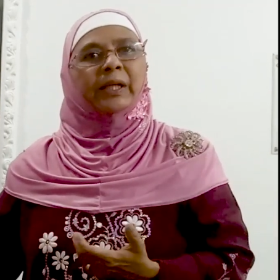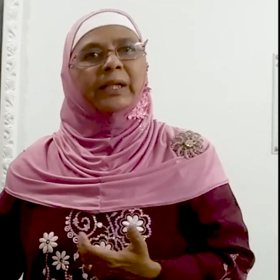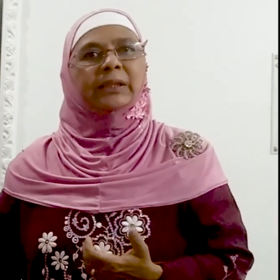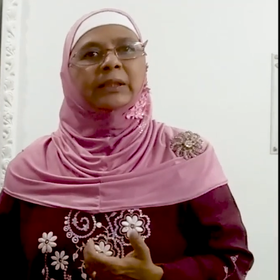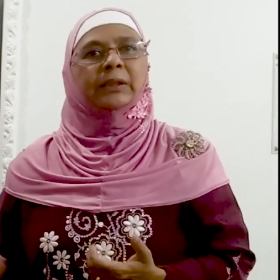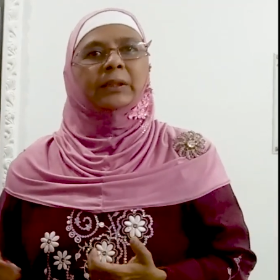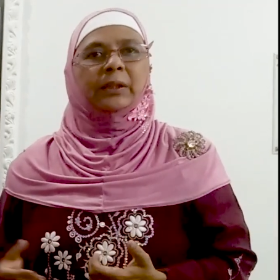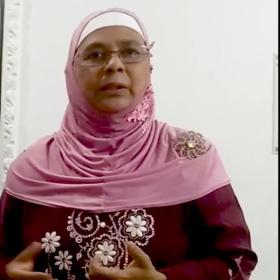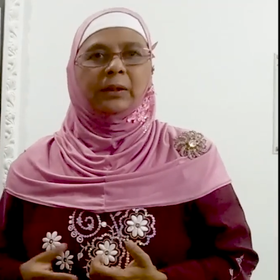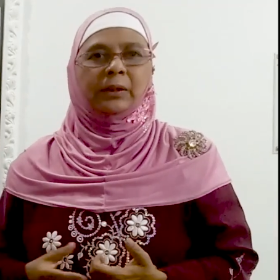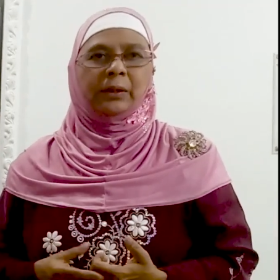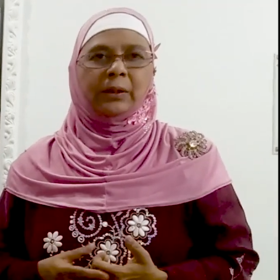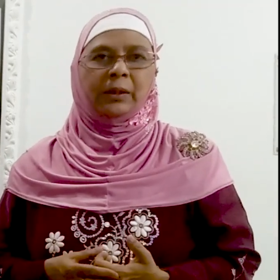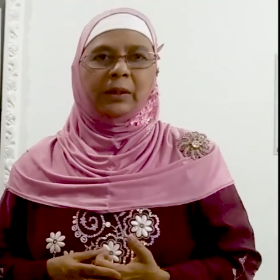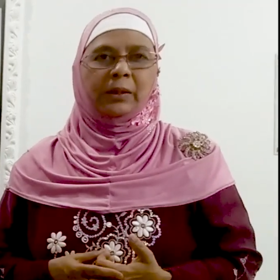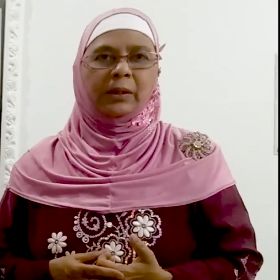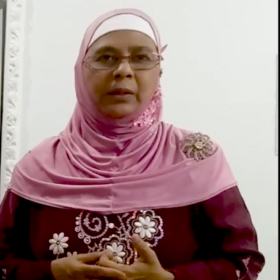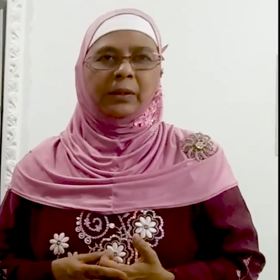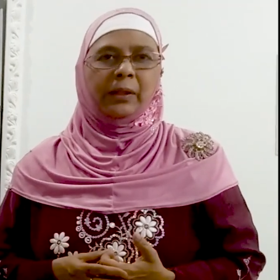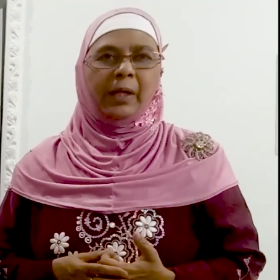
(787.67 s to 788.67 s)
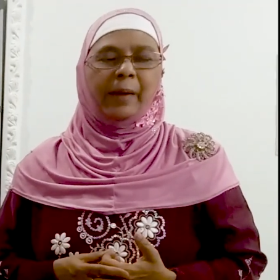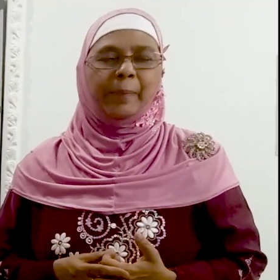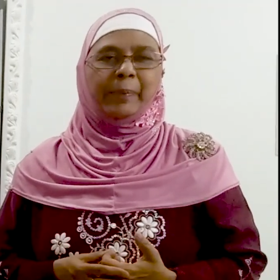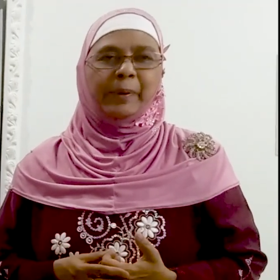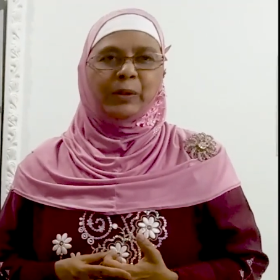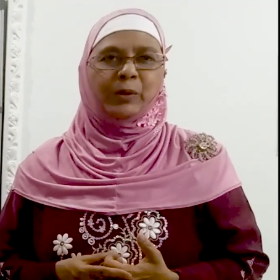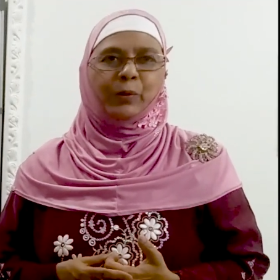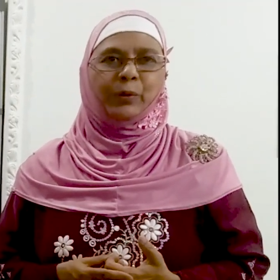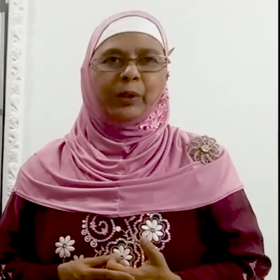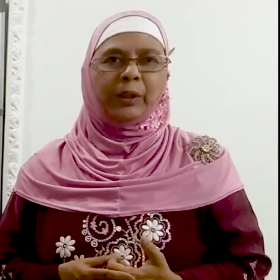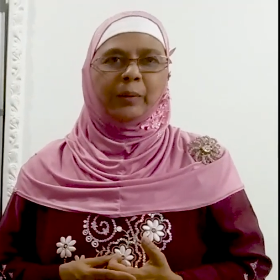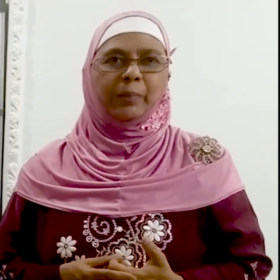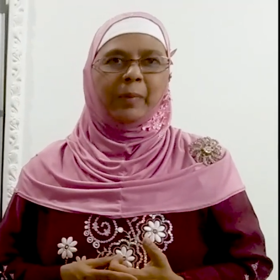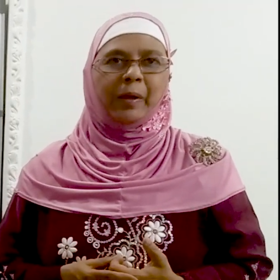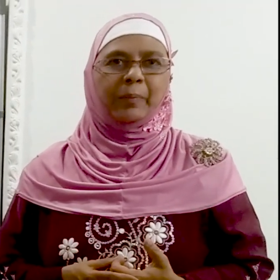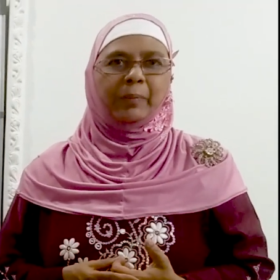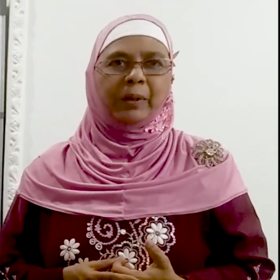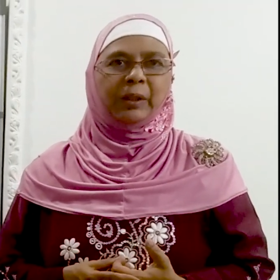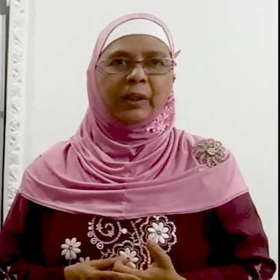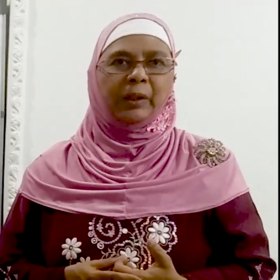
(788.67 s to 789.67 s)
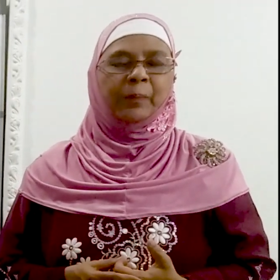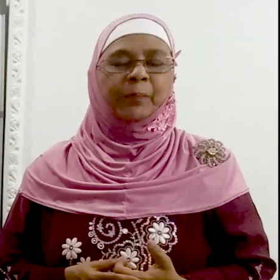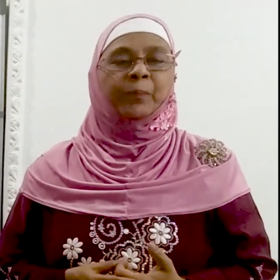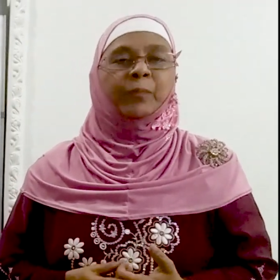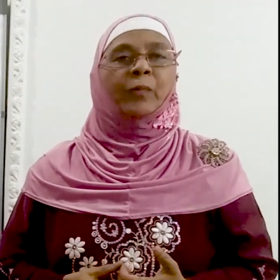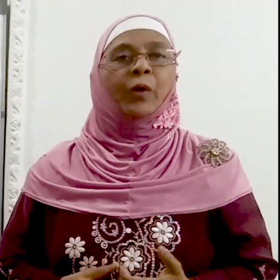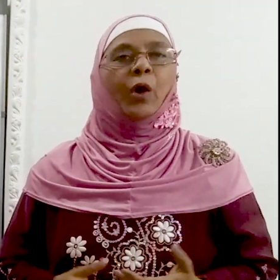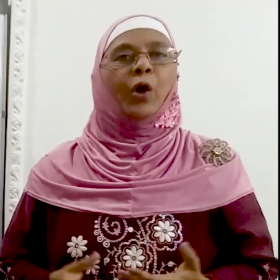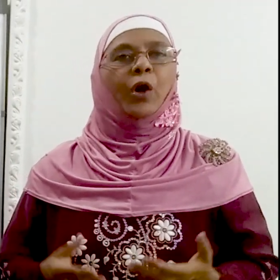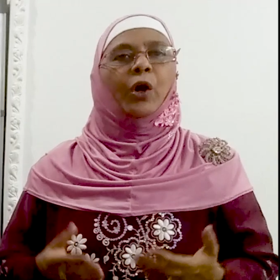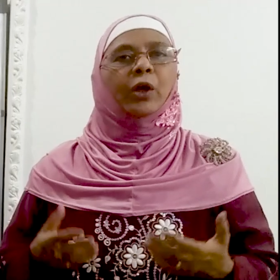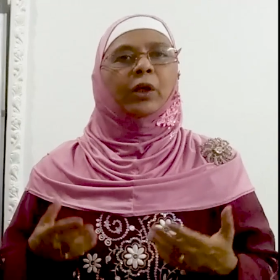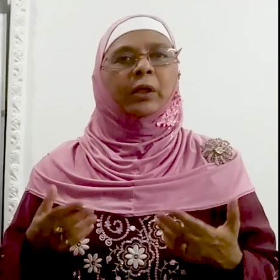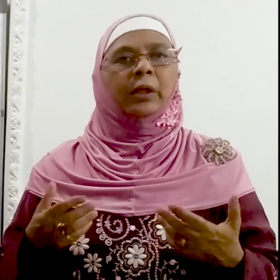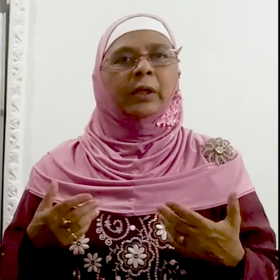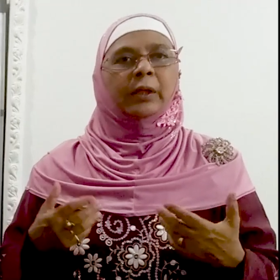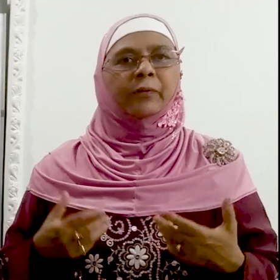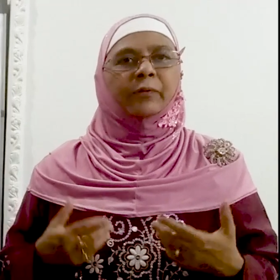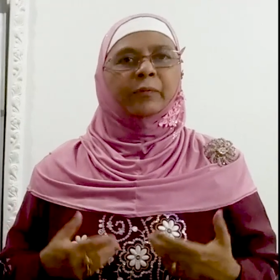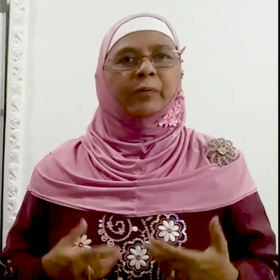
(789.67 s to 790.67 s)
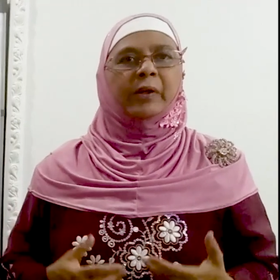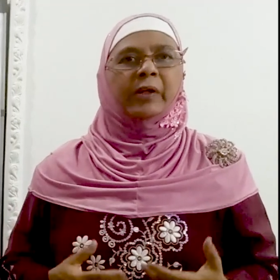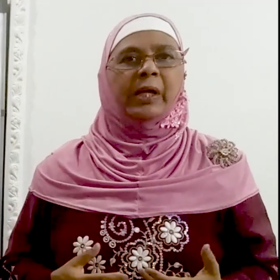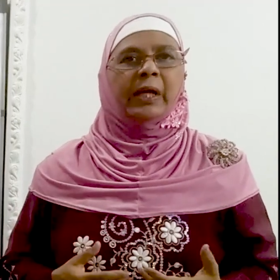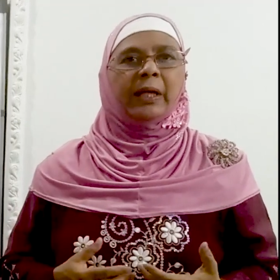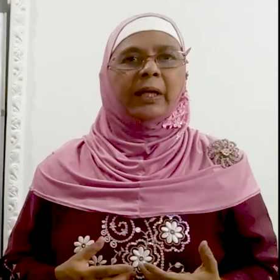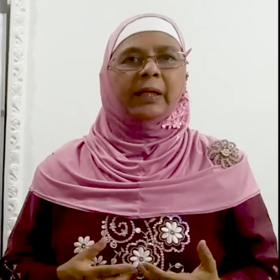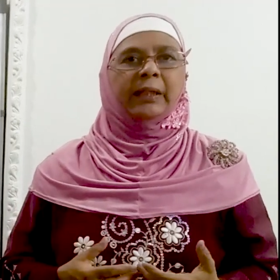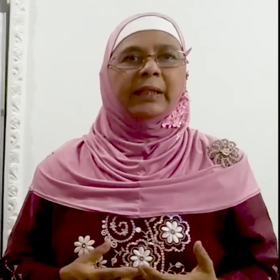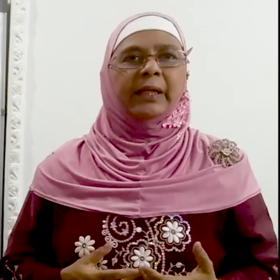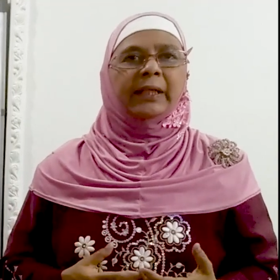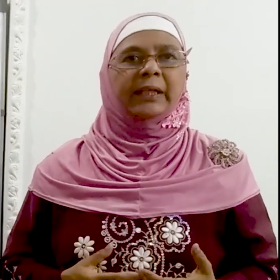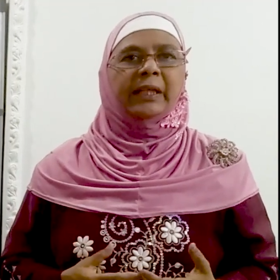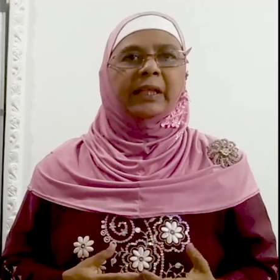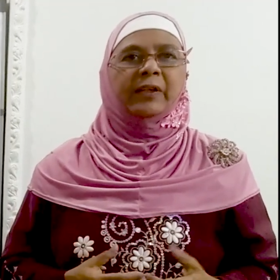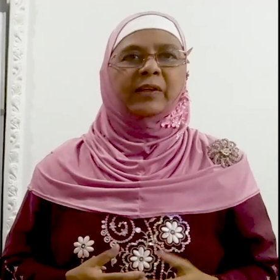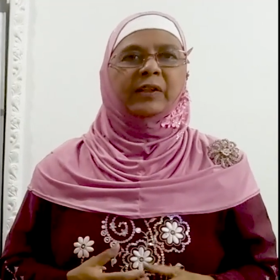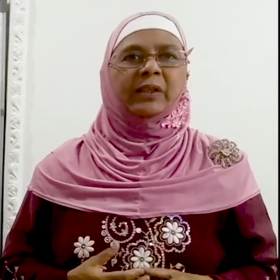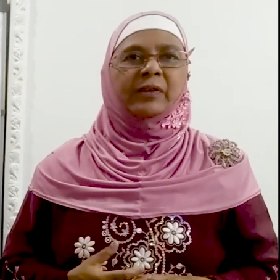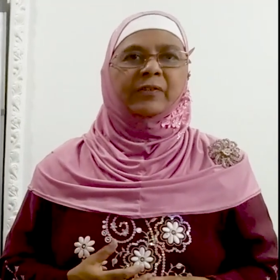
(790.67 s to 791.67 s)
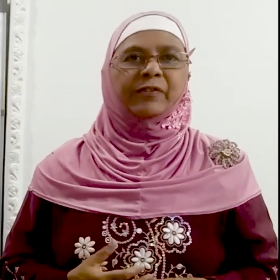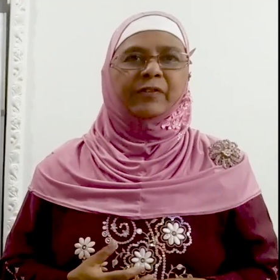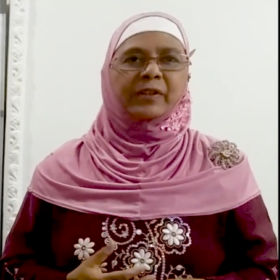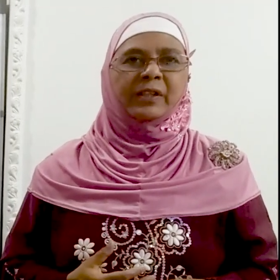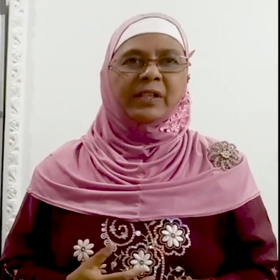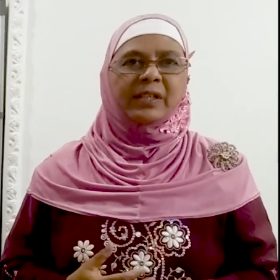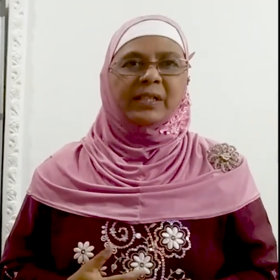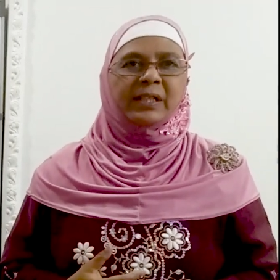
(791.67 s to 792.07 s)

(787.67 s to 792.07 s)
episodic memory or we are attending the first day in the school